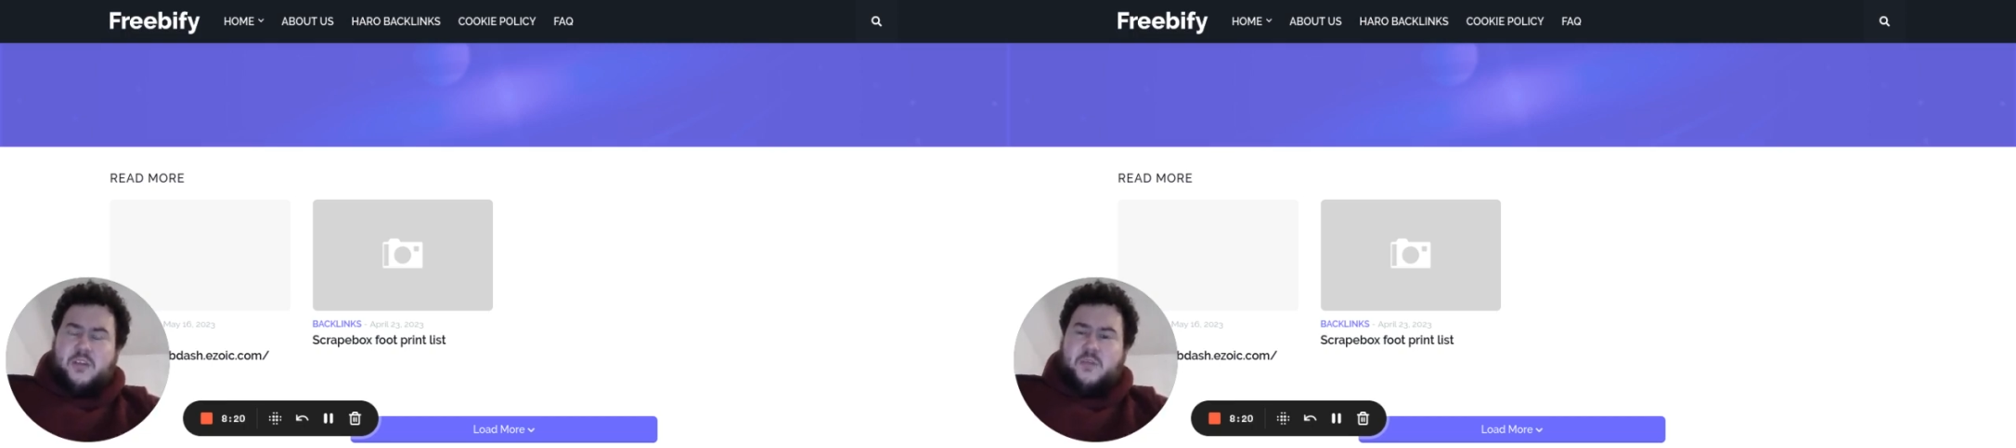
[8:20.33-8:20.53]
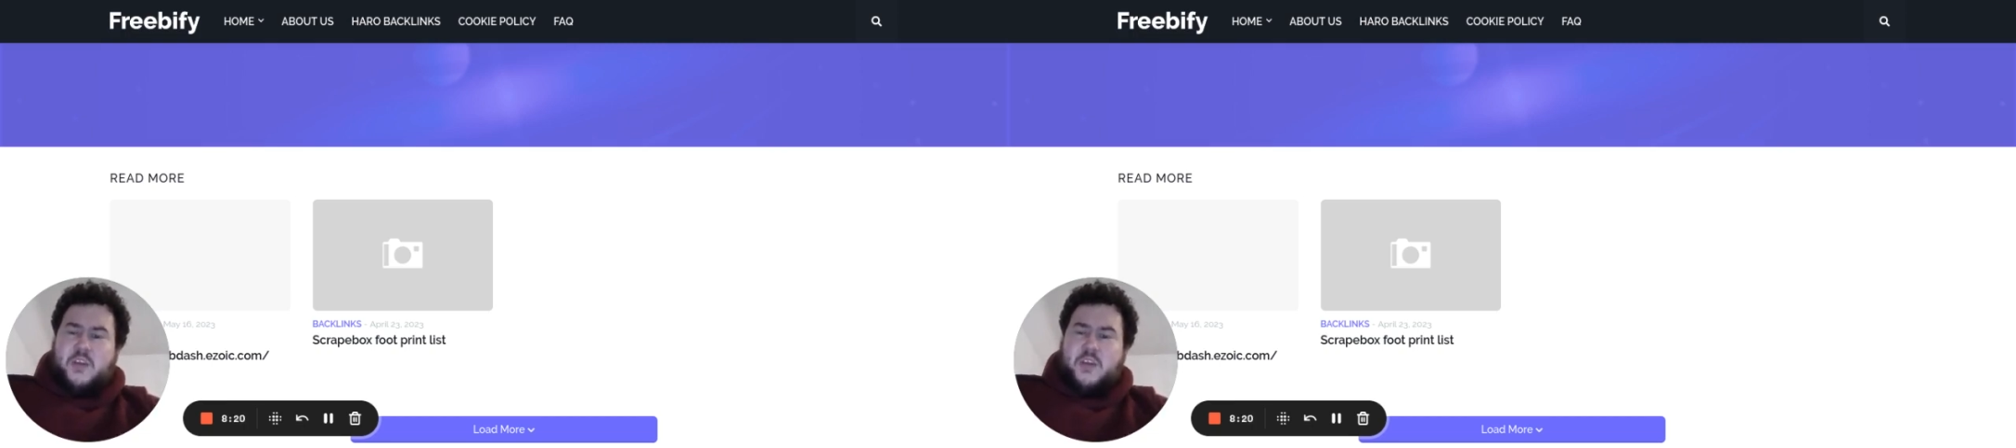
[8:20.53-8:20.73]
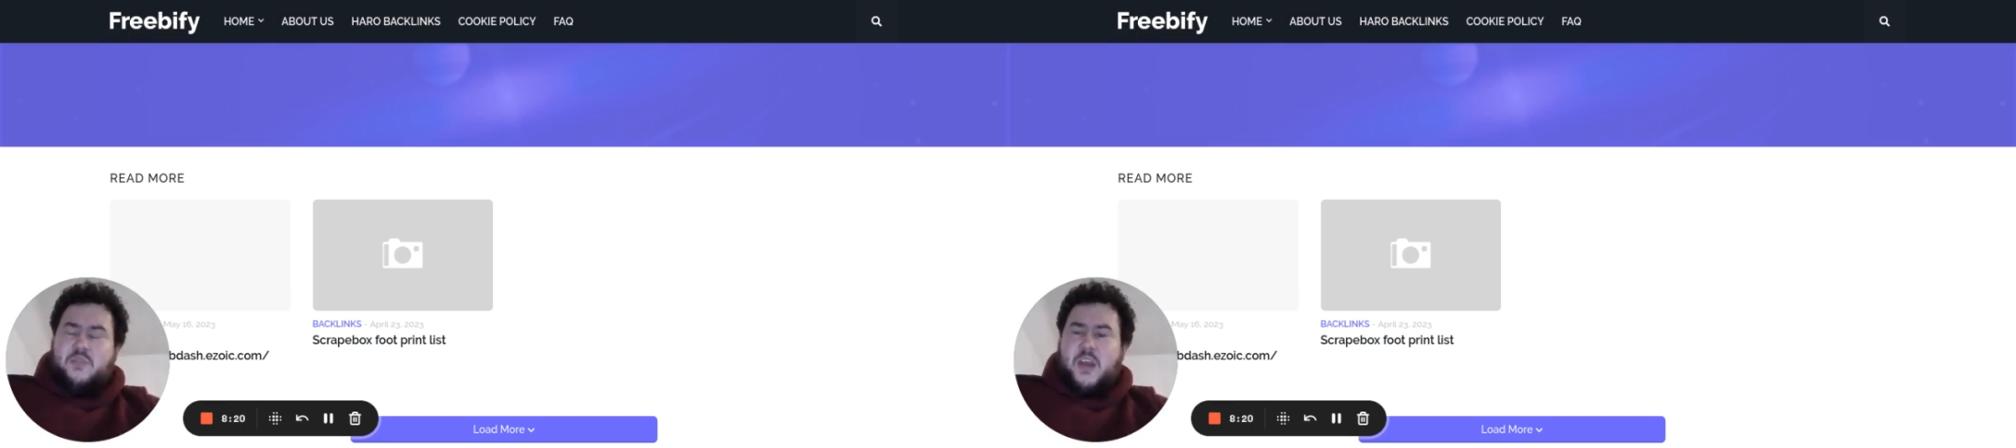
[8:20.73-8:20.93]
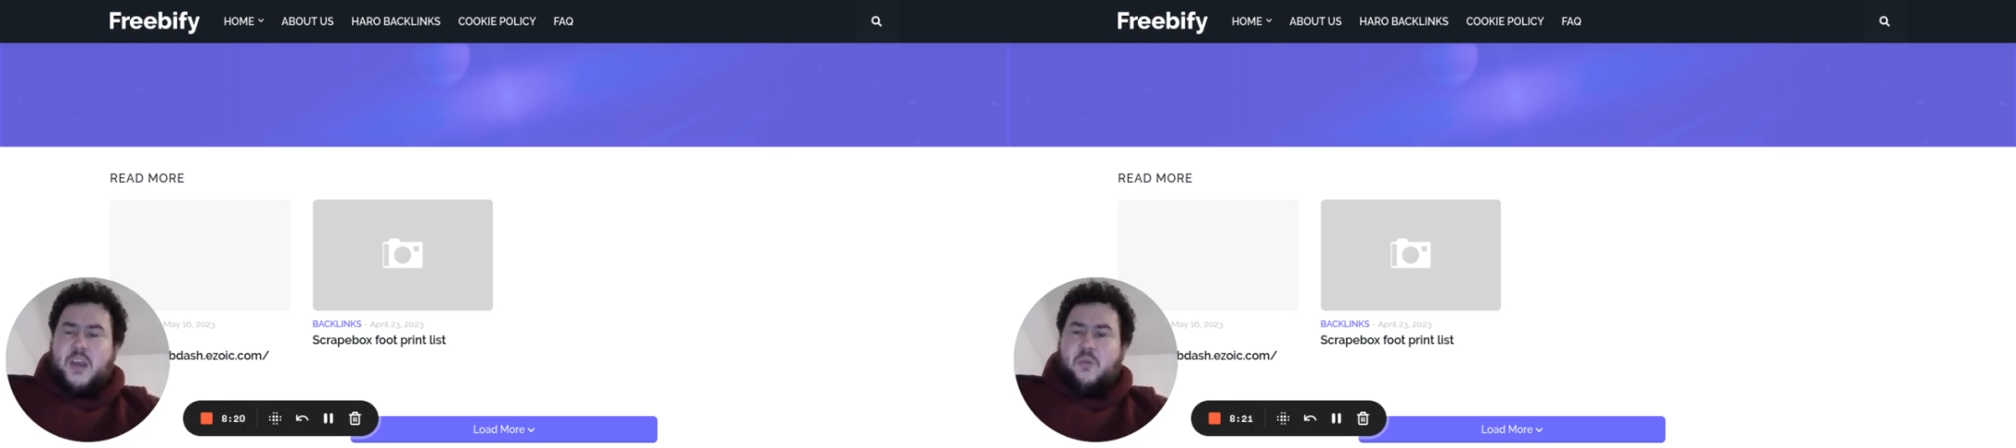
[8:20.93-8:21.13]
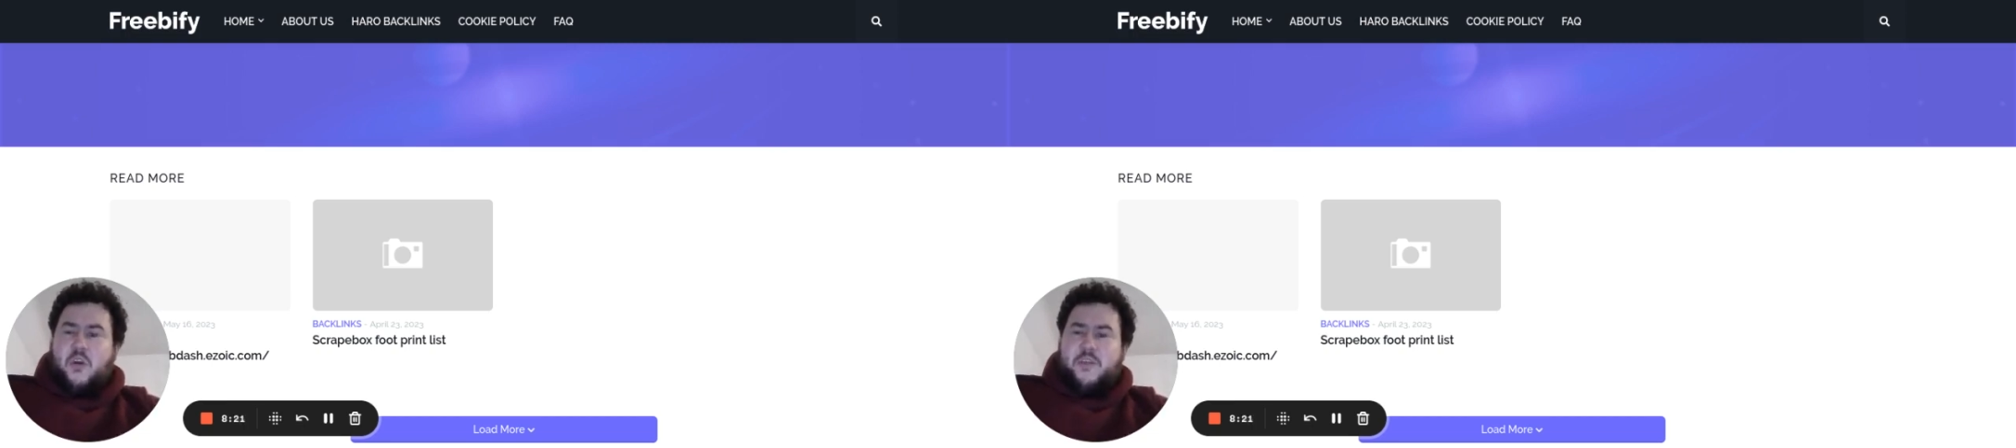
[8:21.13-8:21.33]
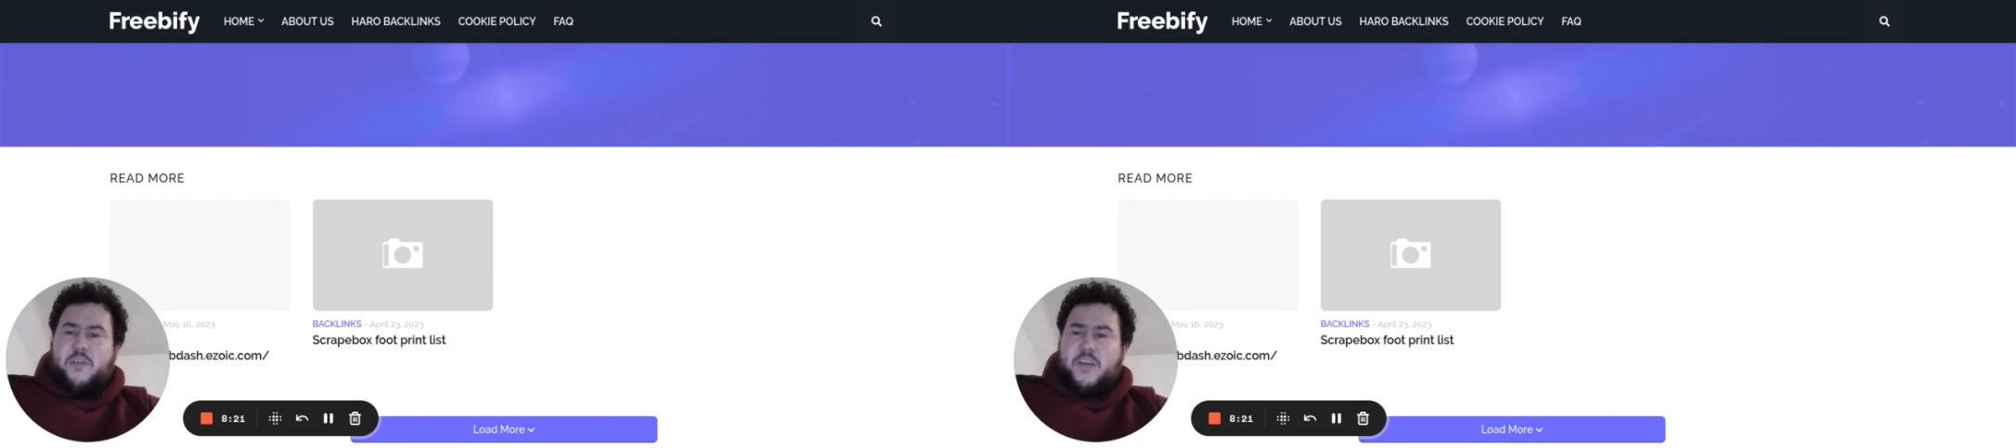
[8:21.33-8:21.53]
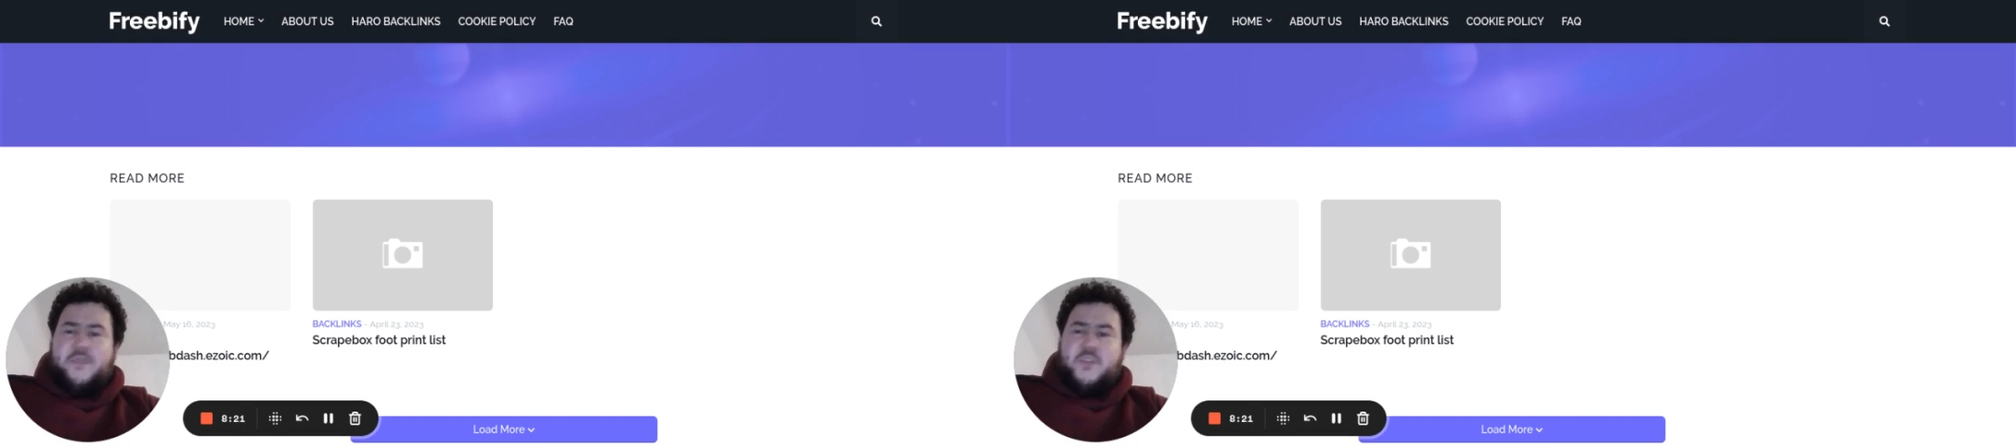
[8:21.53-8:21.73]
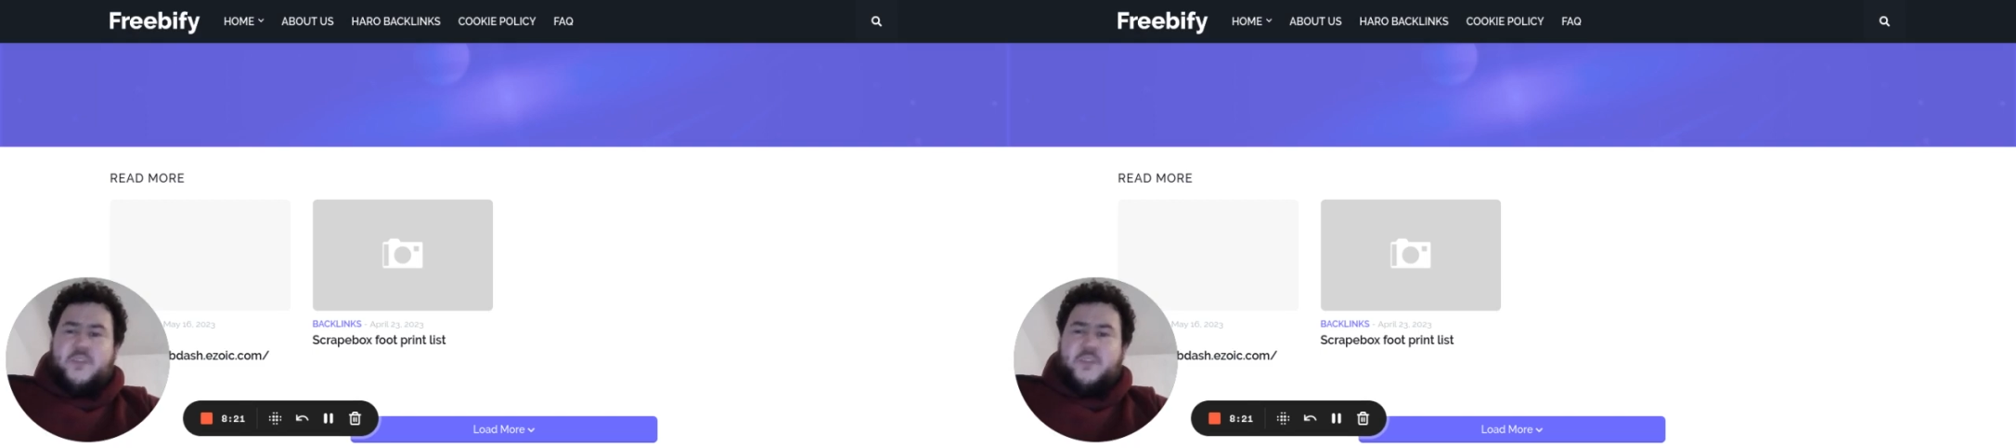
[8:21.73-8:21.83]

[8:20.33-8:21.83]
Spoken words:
you can try to work with. They often